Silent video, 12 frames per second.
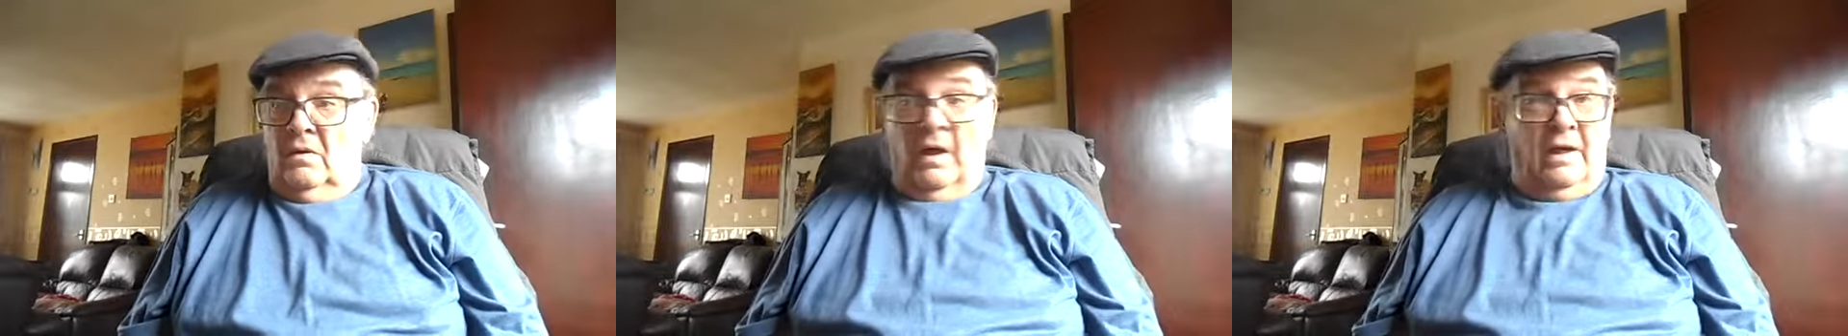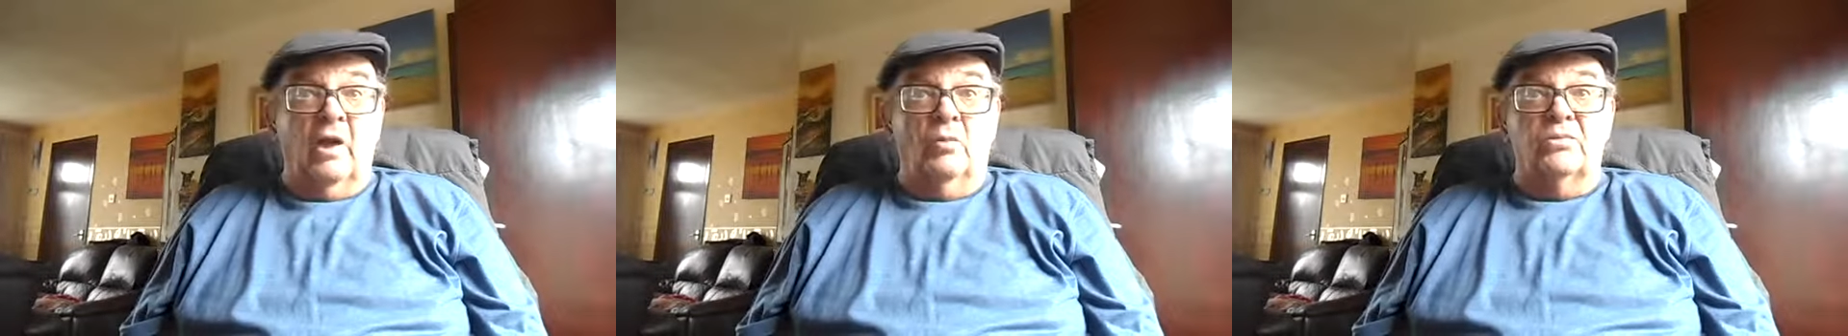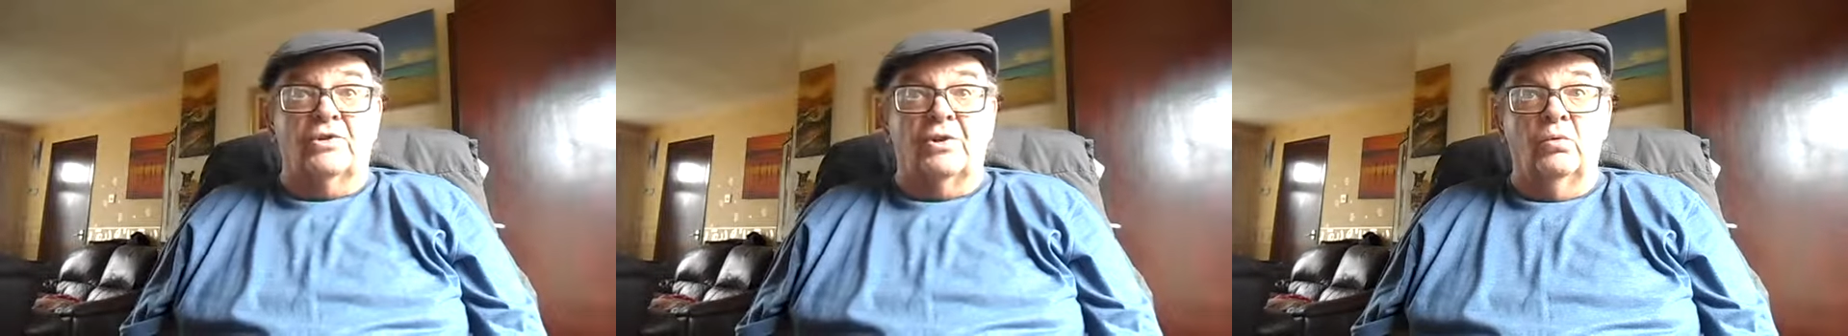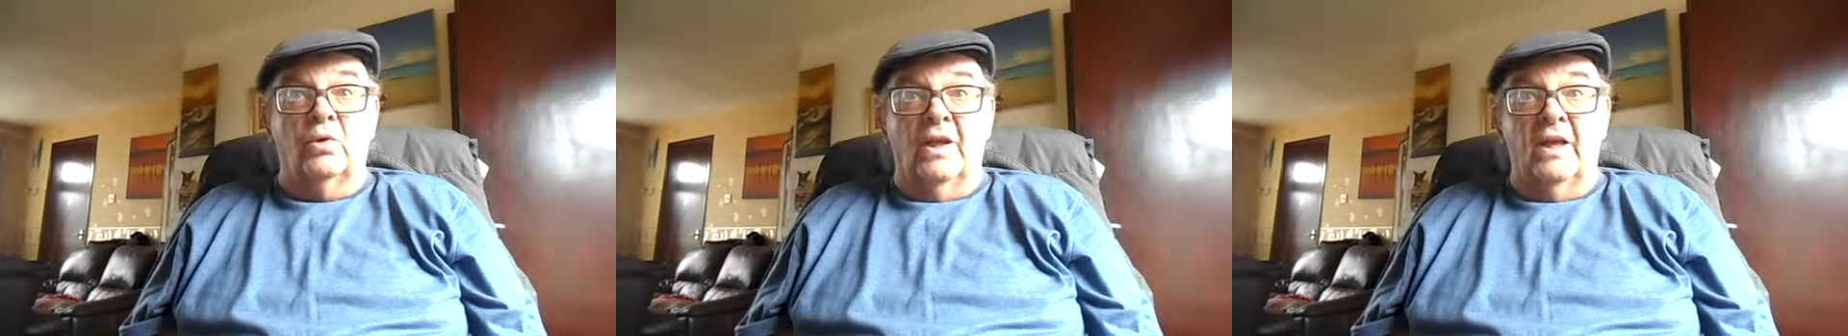And I get up
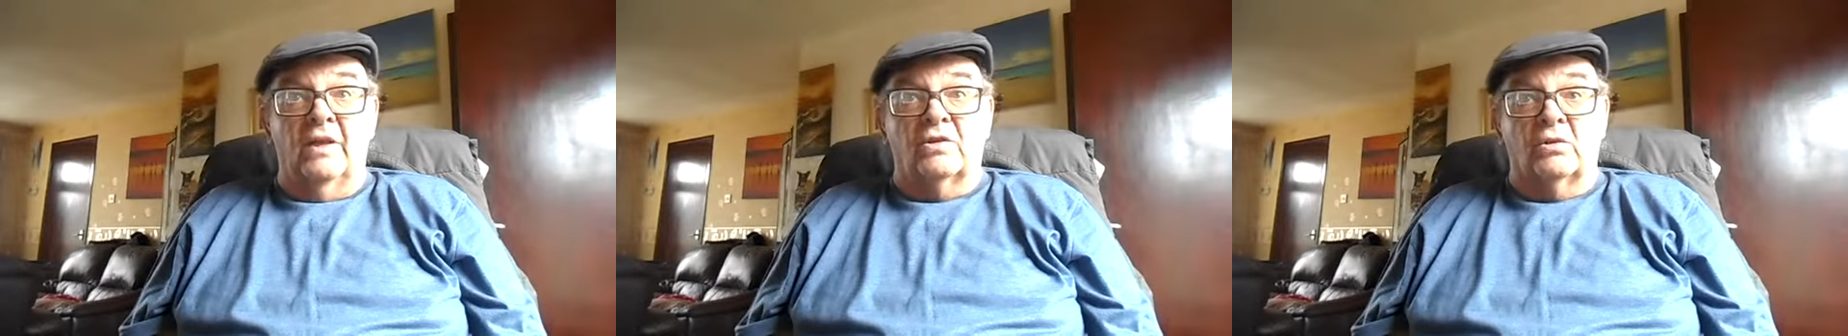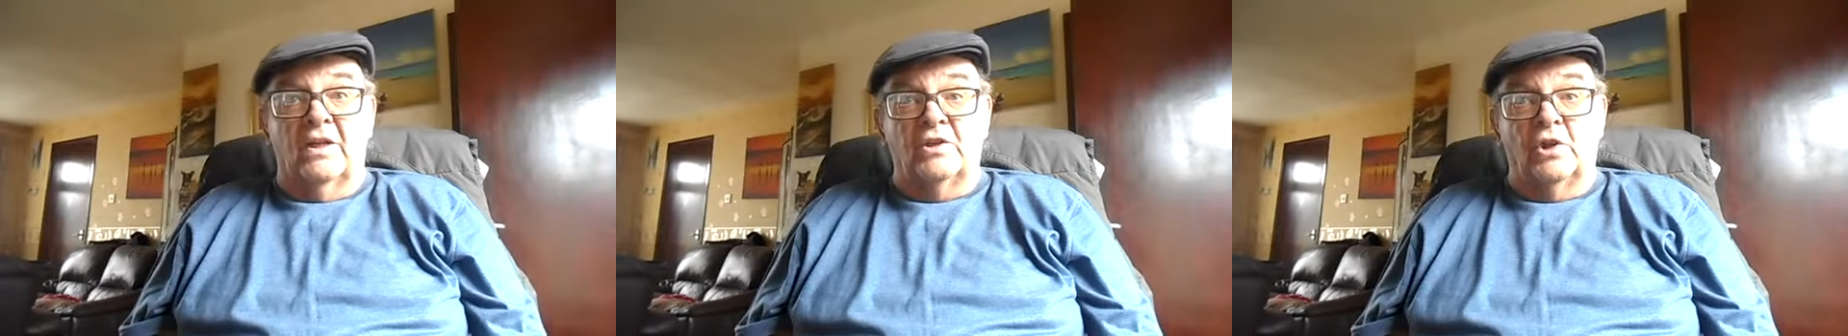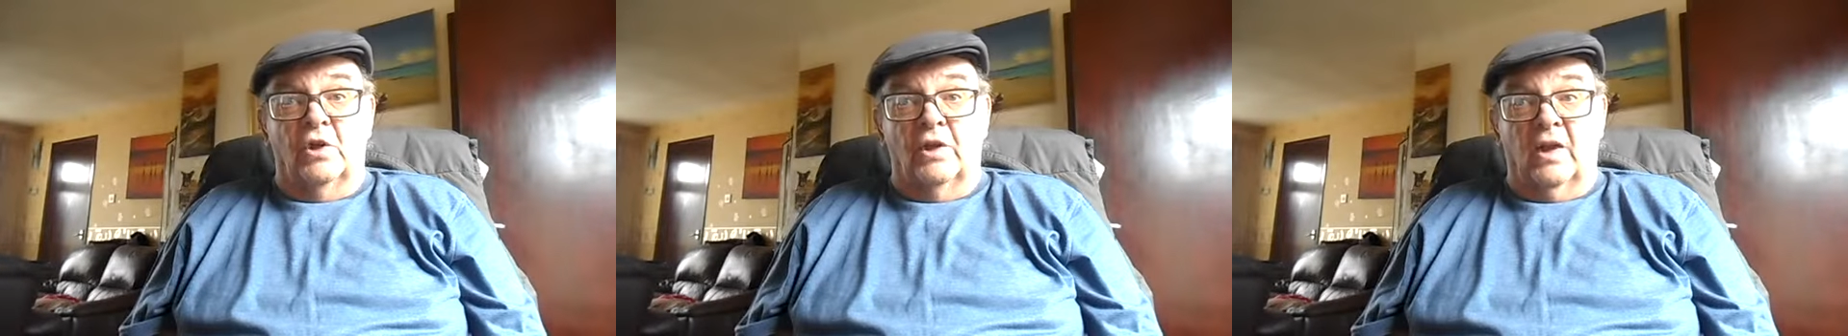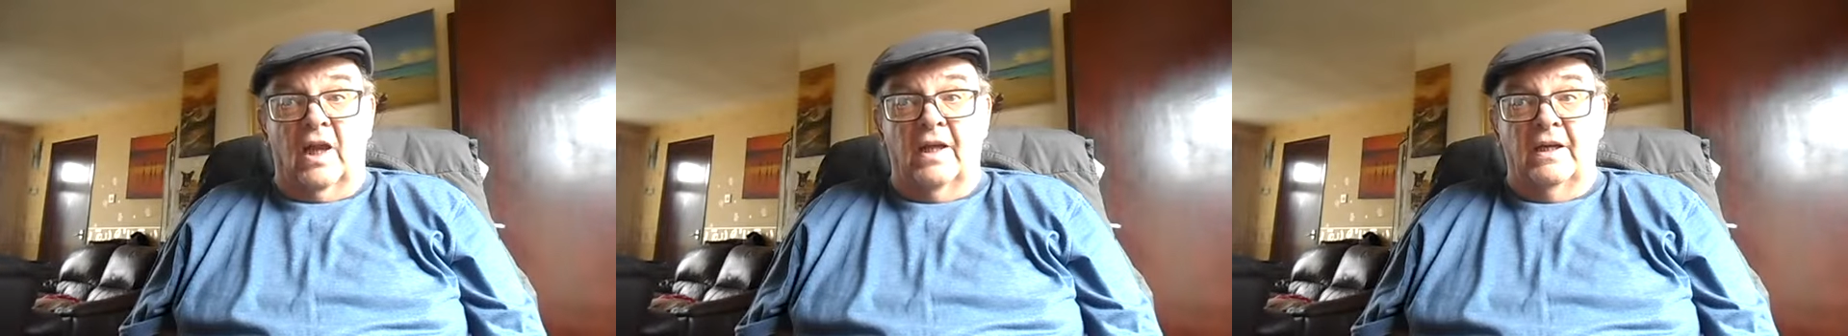too late to
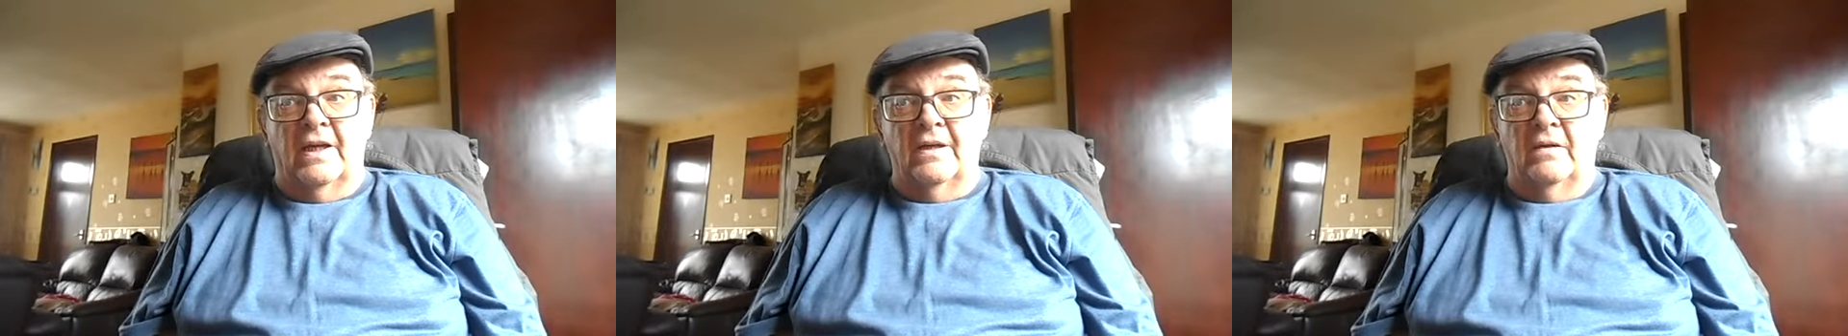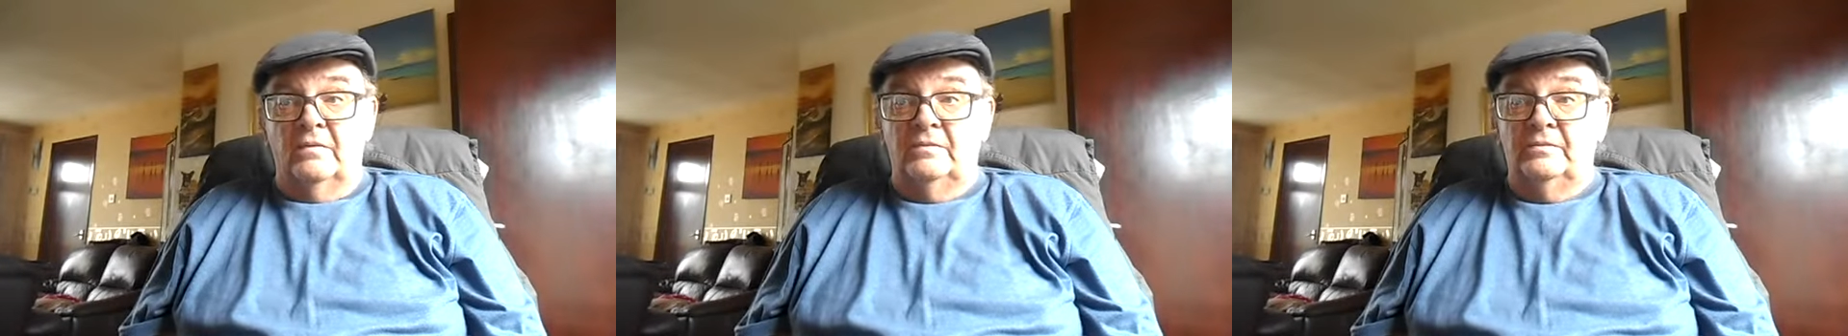enjoy a lying.